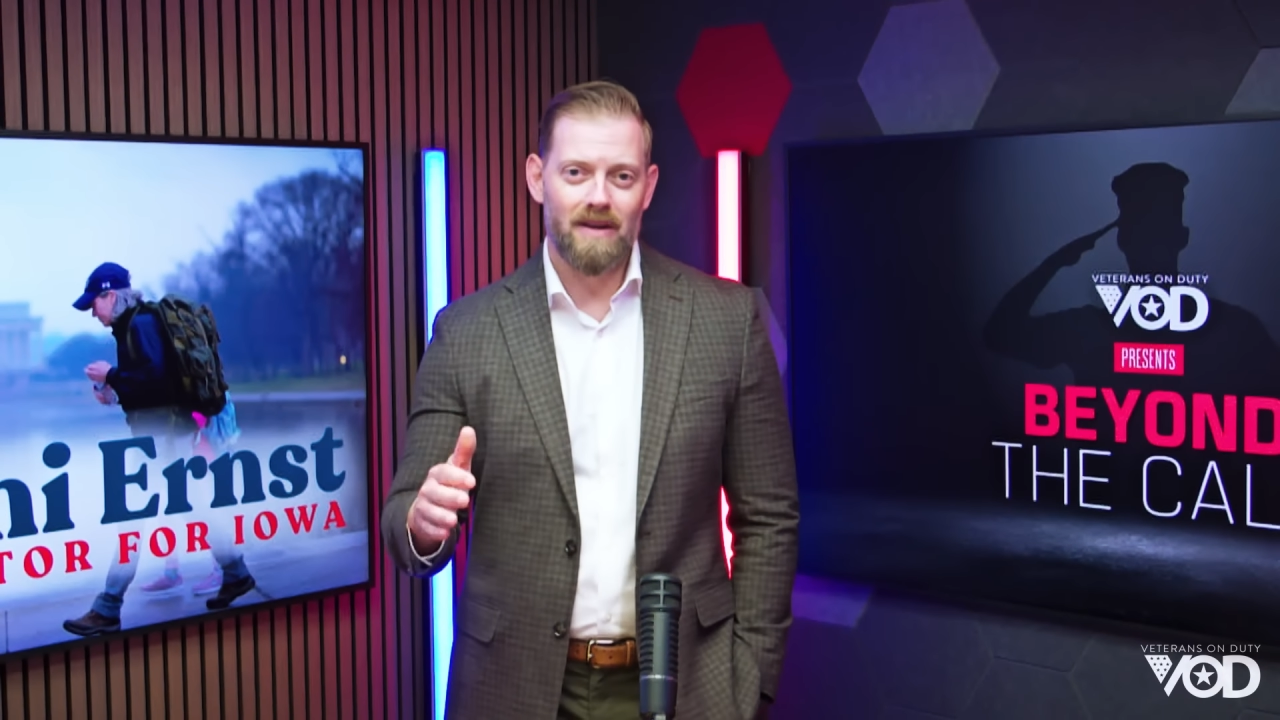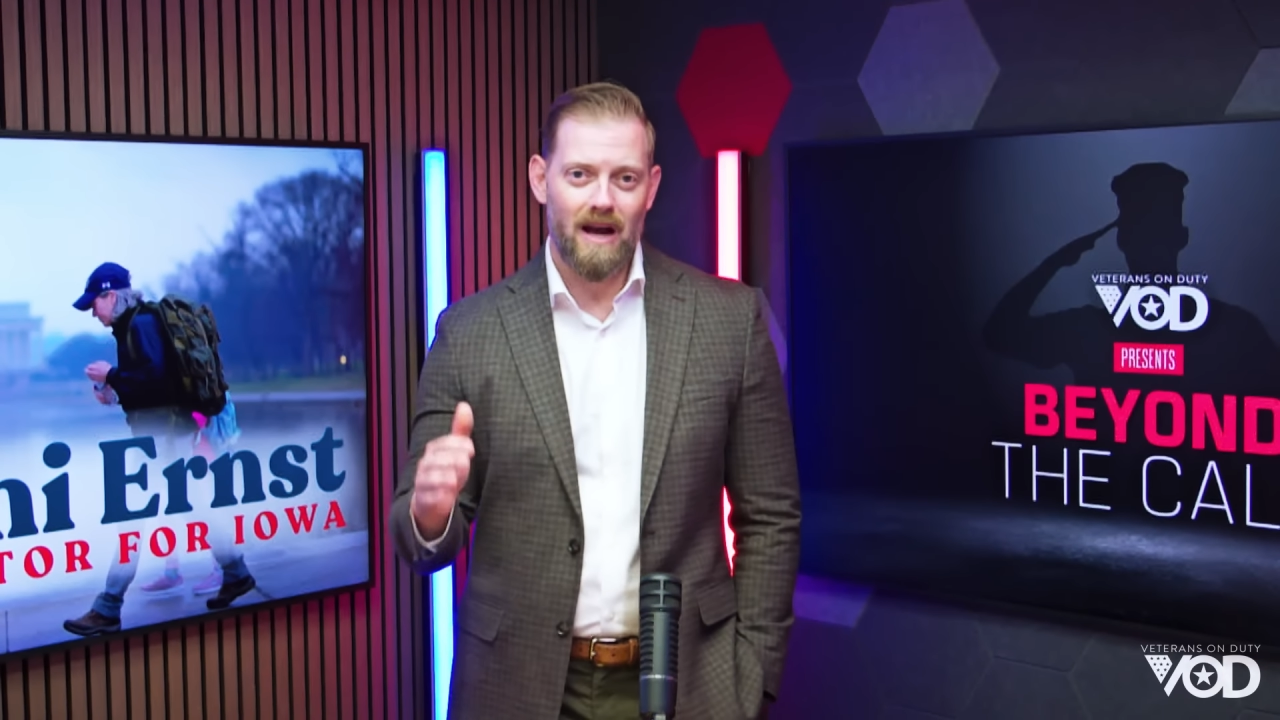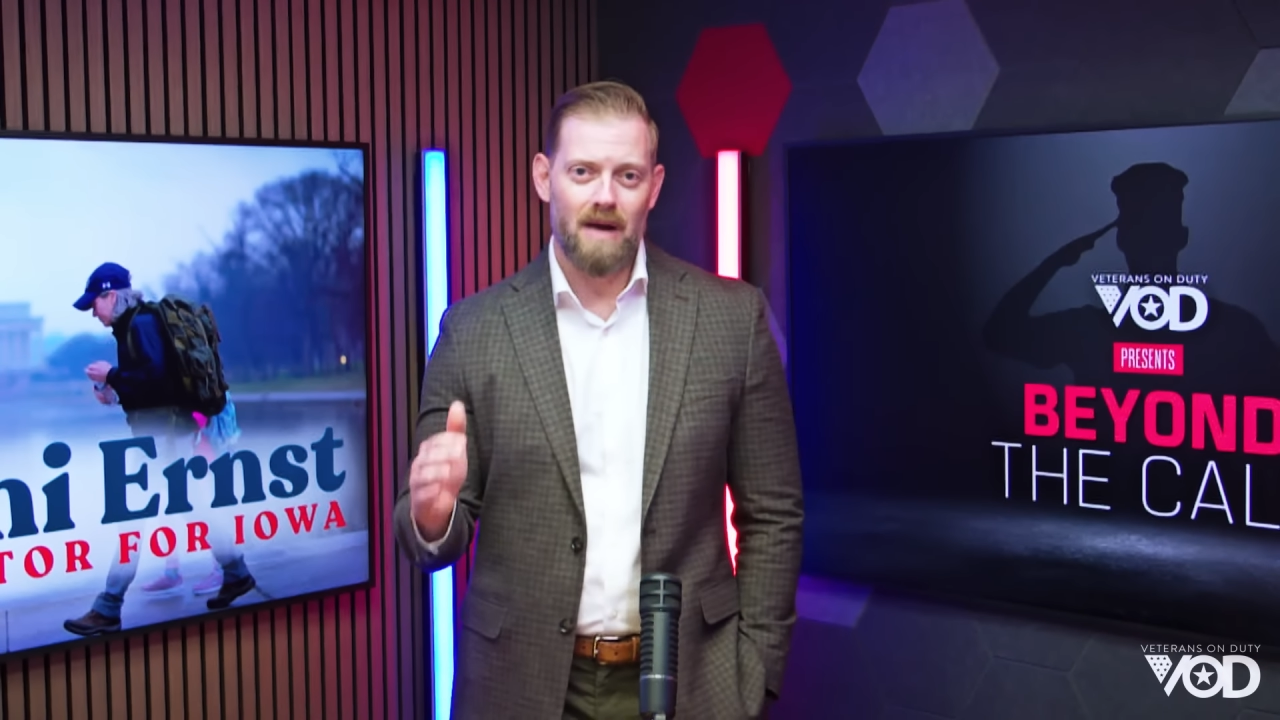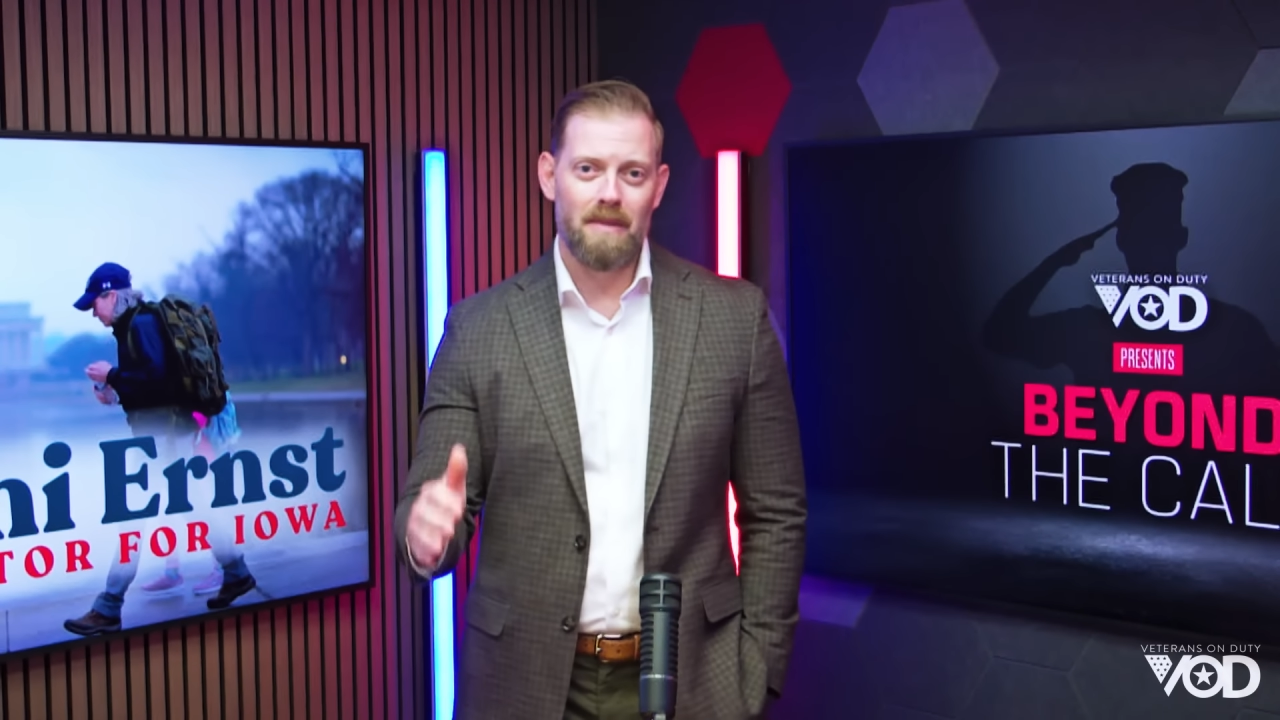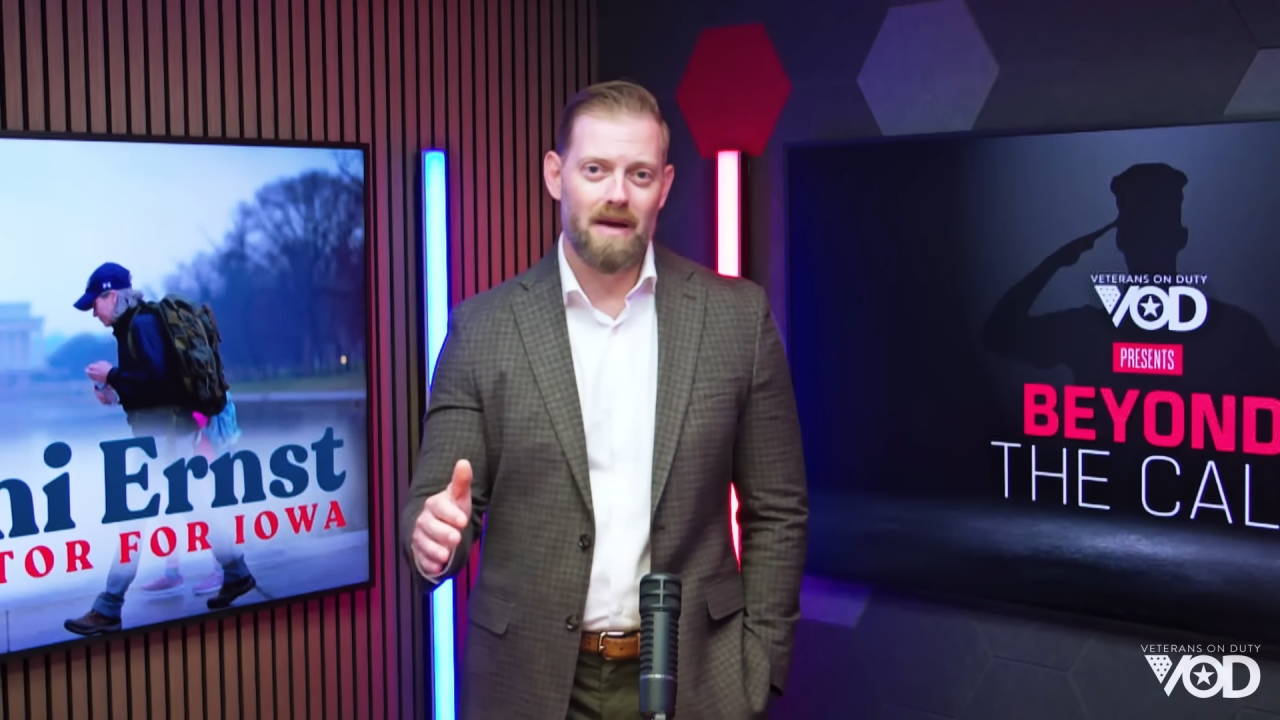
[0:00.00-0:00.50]

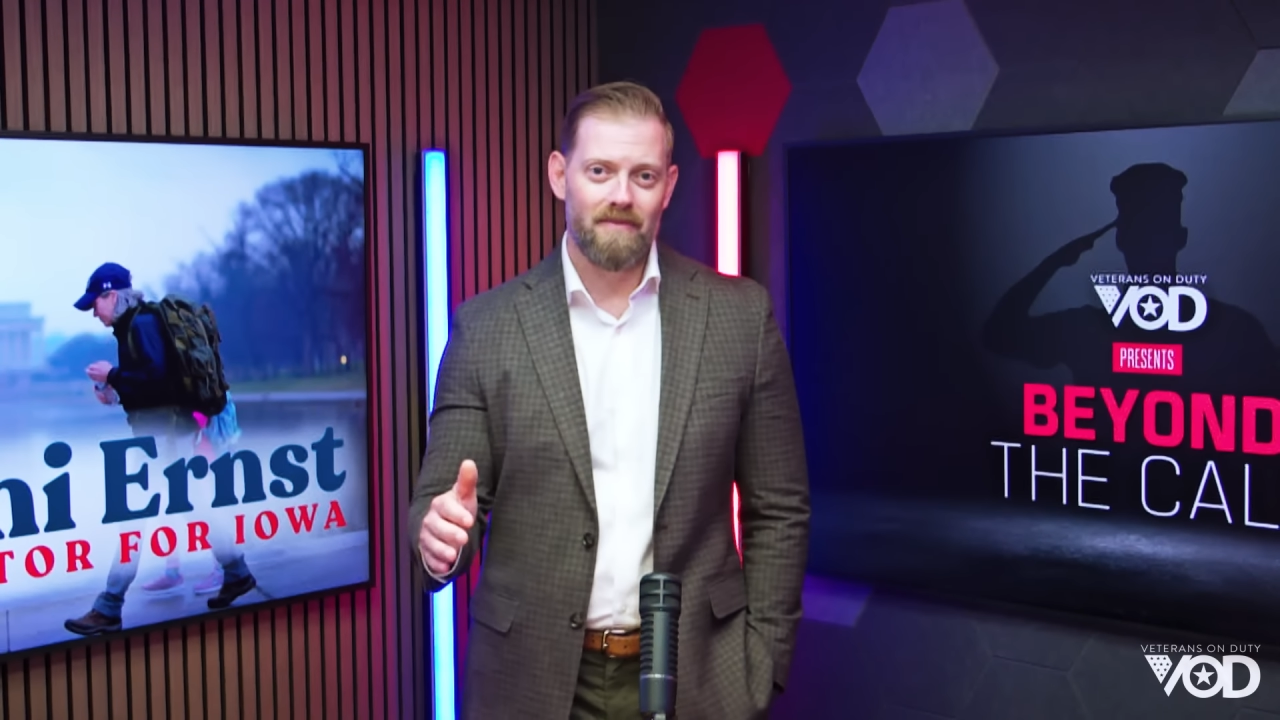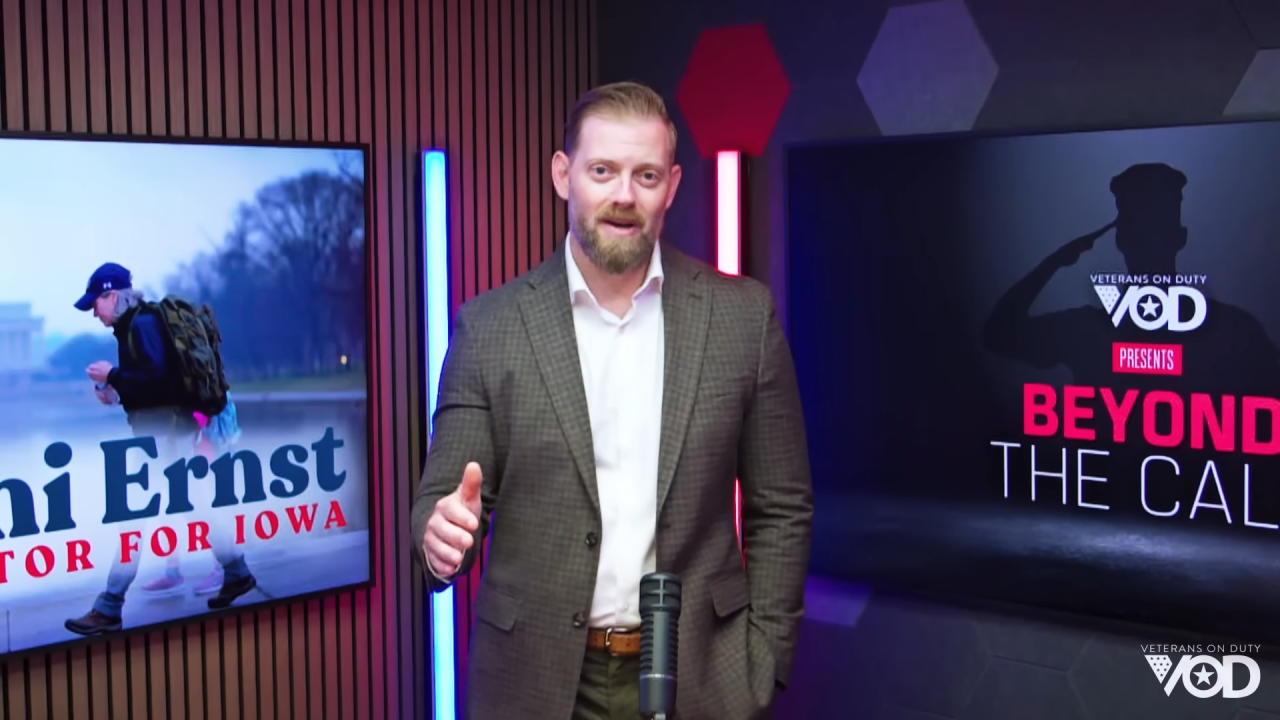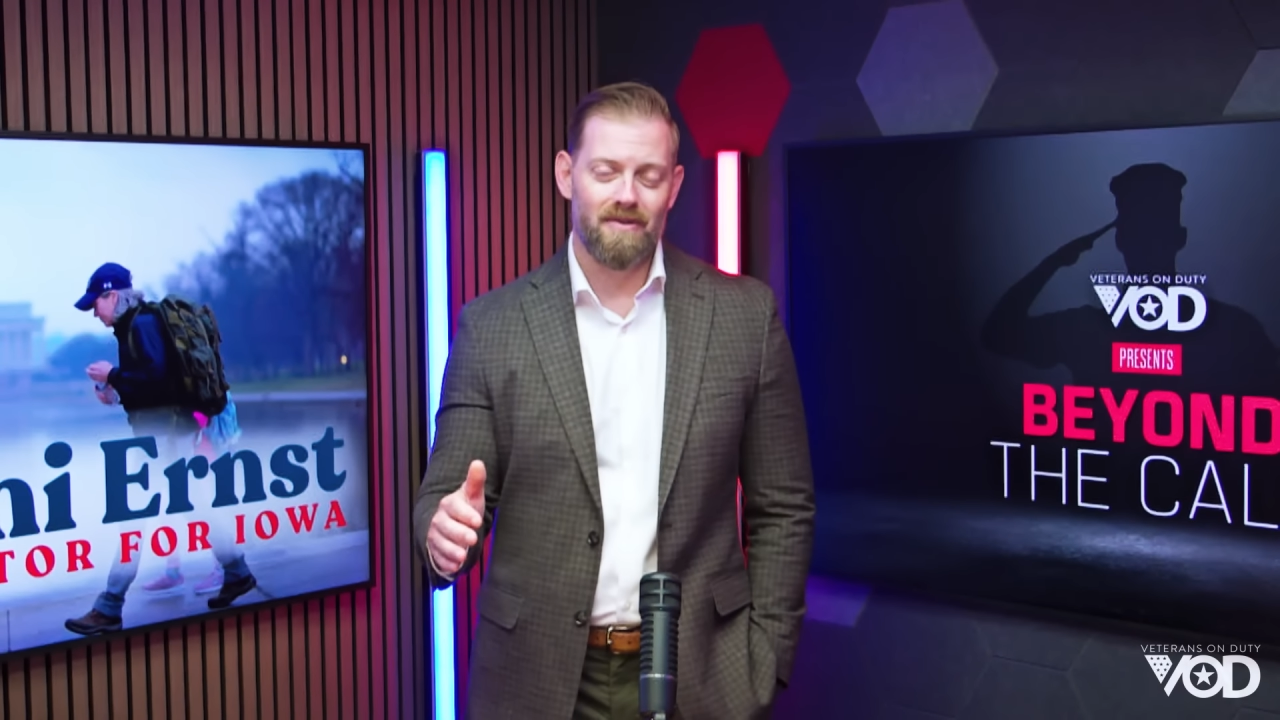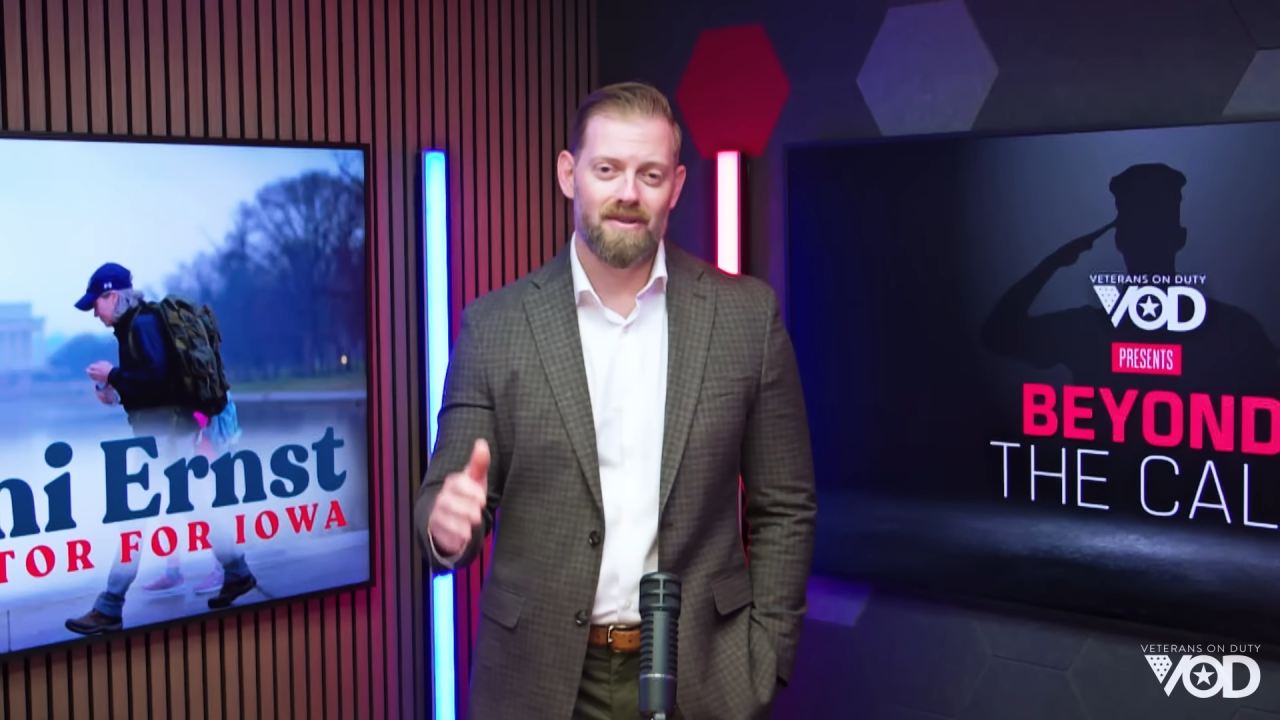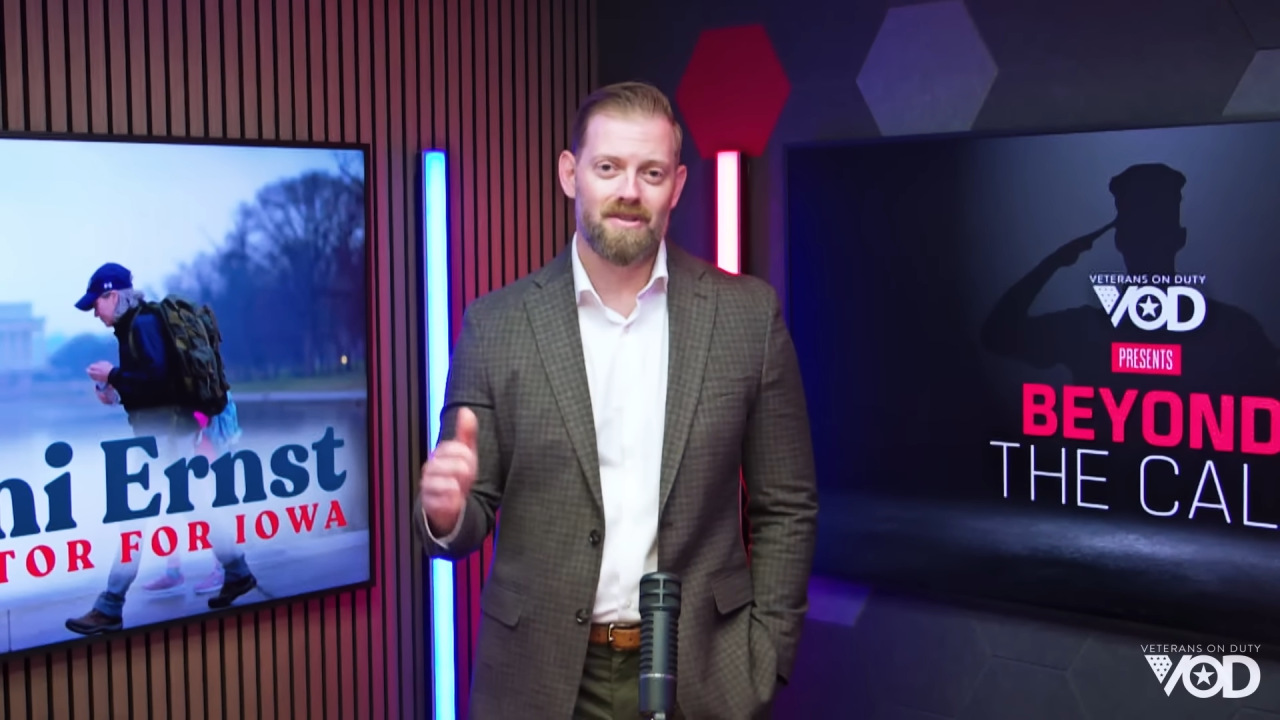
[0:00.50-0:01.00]
combat veteran